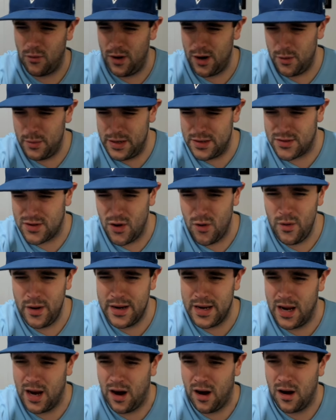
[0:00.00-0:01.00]
what are we
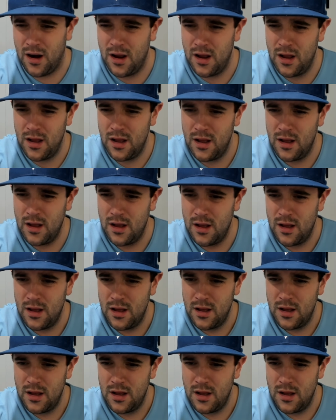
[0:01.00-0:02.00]
doing here?
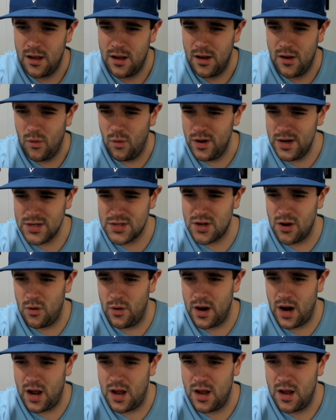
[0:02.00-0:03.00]
What is
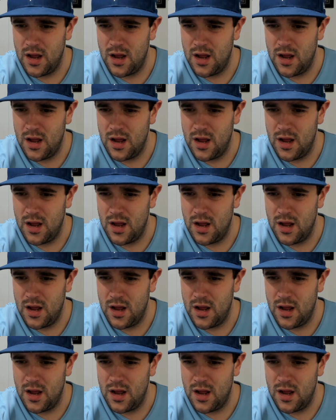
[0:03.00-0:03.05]
going on?